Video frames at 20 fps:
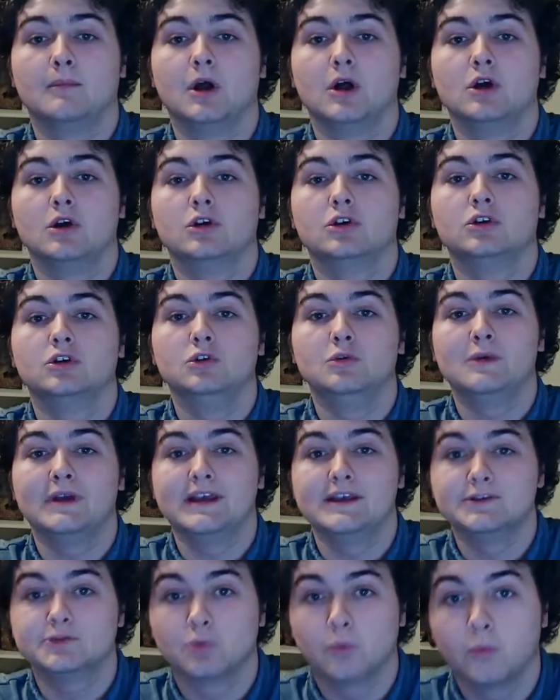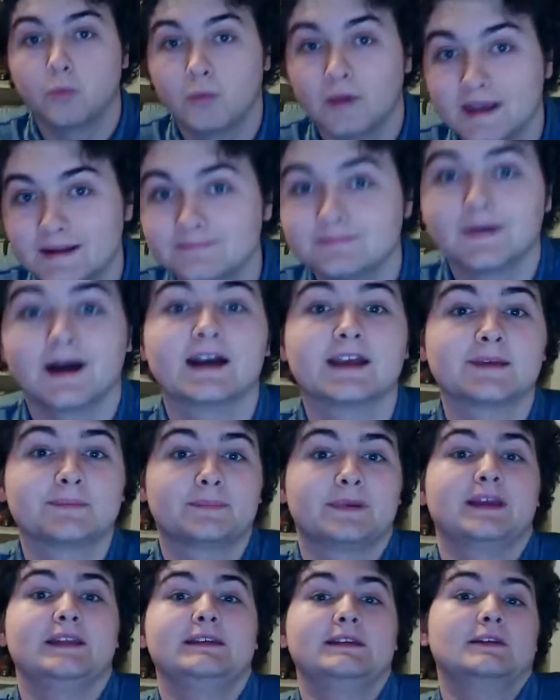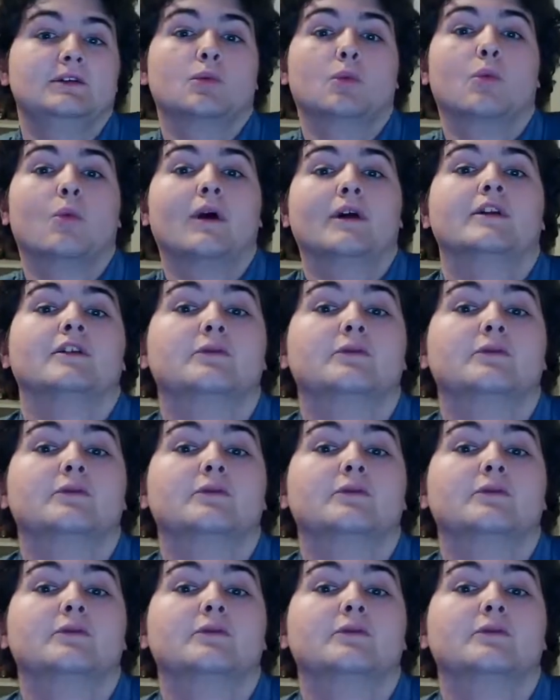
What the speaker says: who is, in my opinion, one of